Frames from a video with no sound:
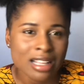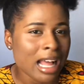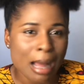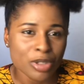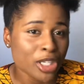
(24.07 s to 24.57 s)

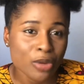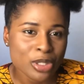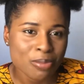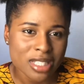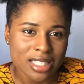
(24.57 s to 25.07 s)
I'm sure you don't want to
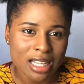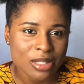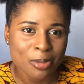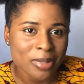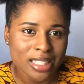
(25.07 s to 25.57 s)
miss that, so
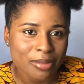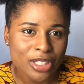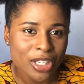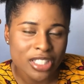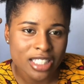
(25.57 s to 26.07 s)
please make
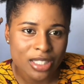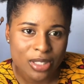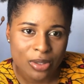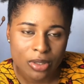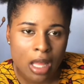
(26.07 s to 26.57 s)
sure you stay
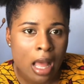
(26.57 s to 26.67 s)
tuned.